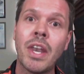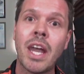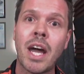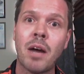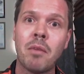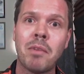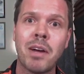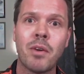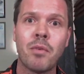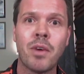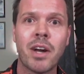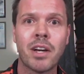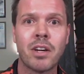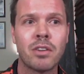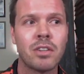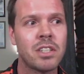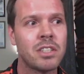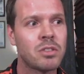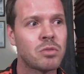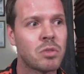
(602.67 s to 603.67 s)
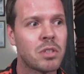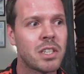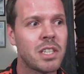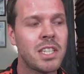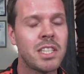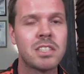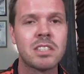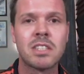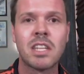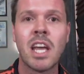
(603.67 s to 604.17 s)
my record is
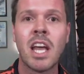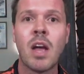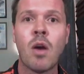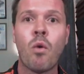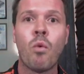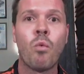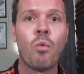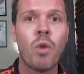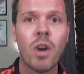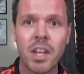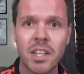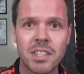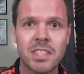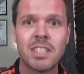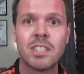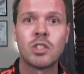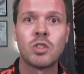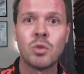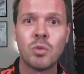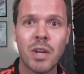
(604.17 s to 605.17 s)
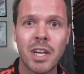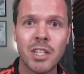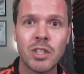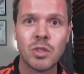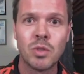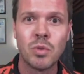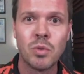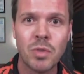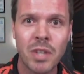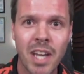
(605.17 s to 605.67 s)
released. What do I
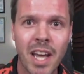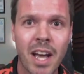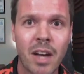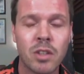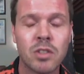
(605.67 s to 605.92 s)
do now?